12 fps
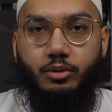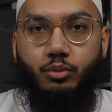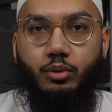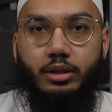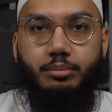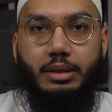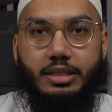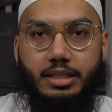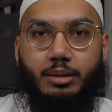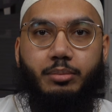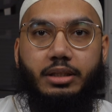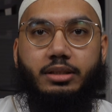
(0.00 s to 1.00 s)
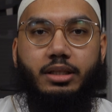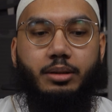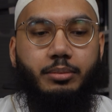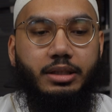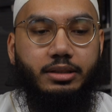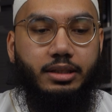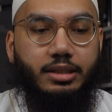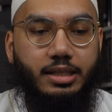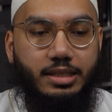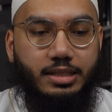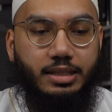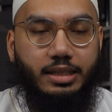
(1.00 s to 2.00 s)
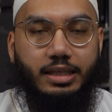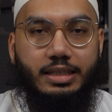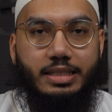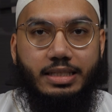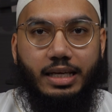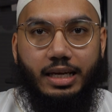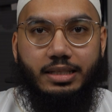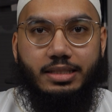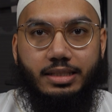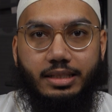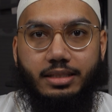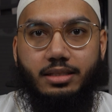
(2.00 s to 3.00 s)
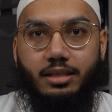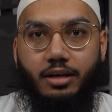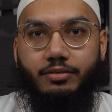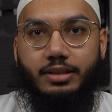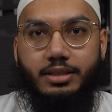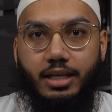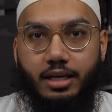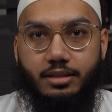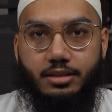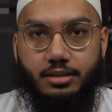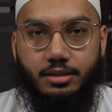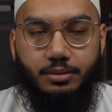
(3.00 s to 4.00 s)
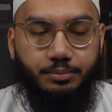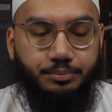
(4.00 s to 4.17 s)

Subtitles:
What makes a matan? A matan is the conciseness of the text.